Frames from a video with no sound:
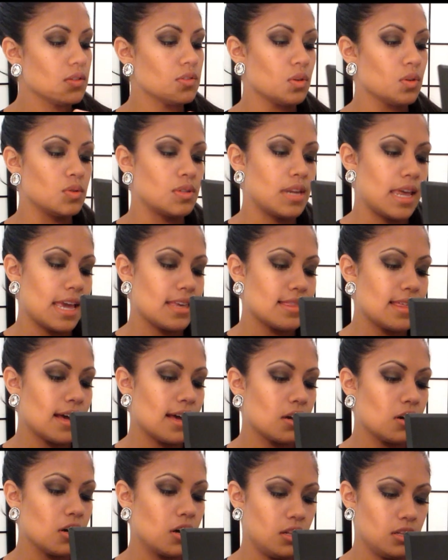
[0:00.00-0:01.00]
So take
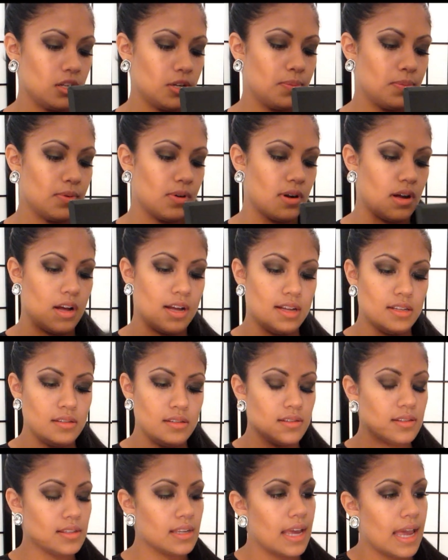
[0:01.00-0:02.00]
that color
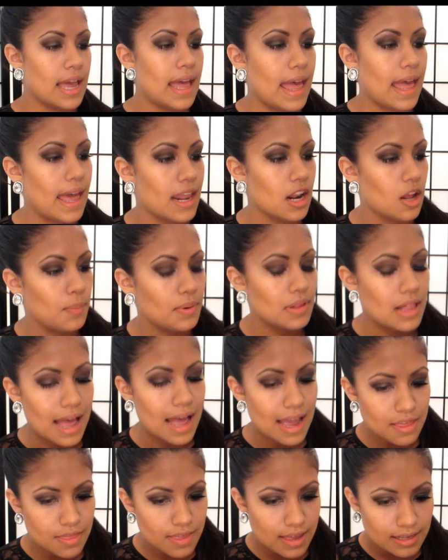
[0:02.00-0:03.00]
Bronze and
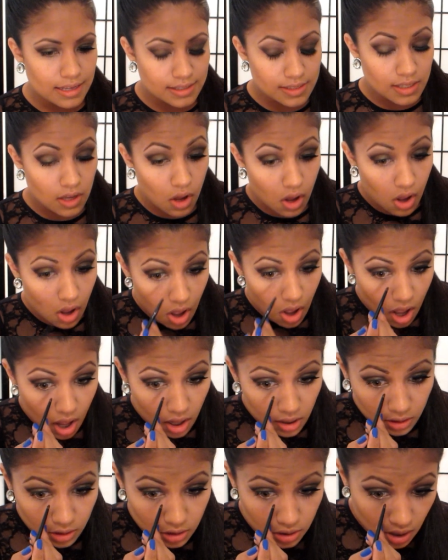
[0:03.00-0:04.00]
apply this
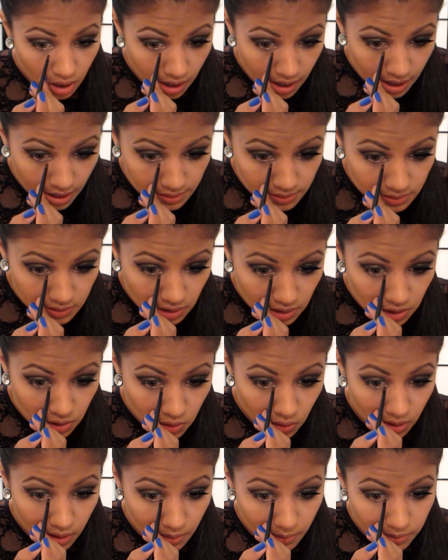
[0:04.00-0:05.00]
all across
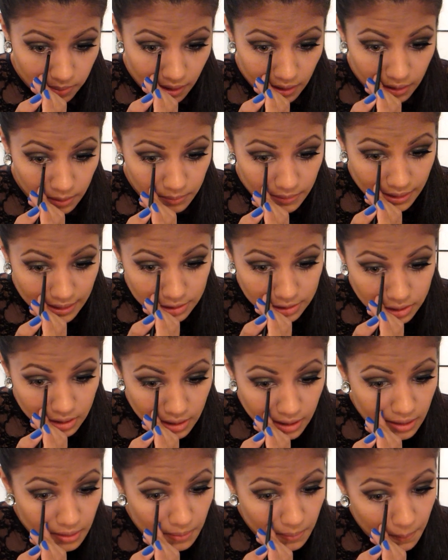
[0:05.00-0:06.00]
your bottom lash
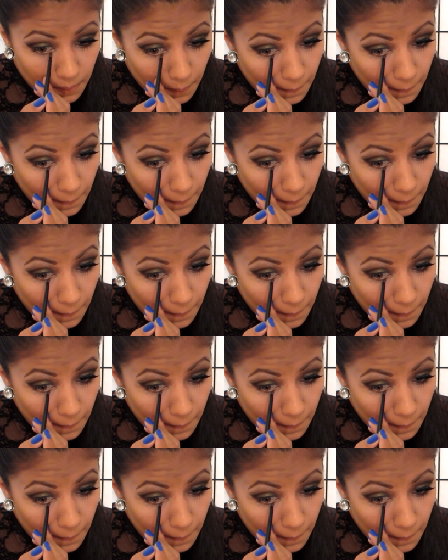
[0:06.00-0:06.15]
line.